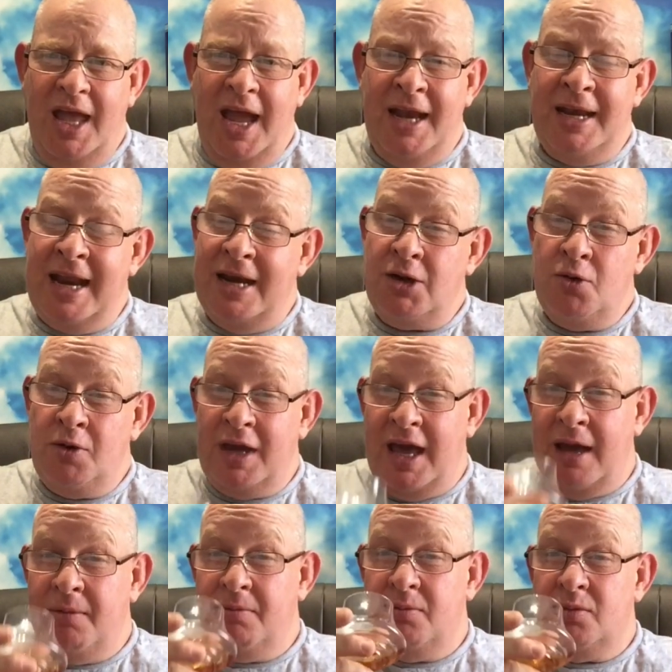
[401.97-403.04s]
and then you
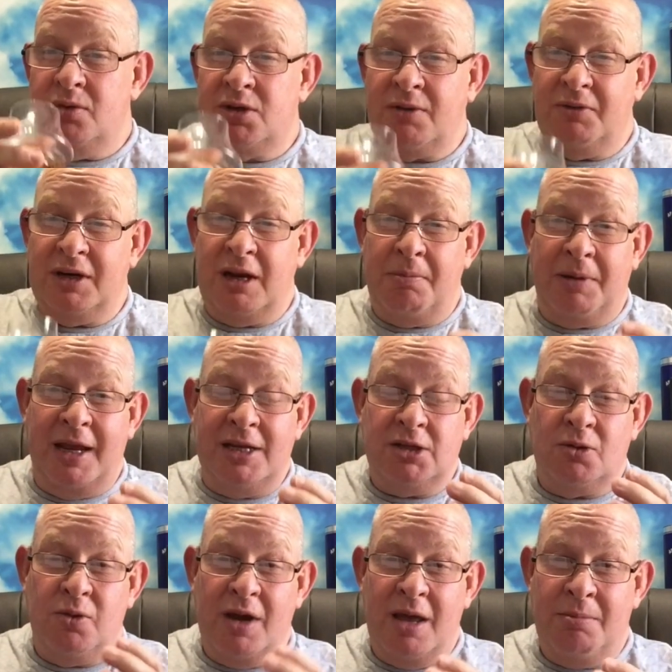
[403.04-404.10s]
get something that plays
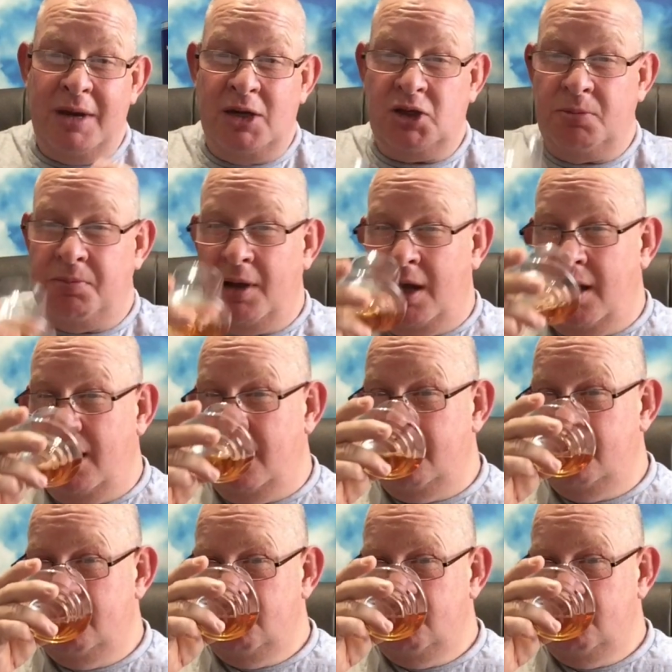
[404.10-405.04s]
quite a major part.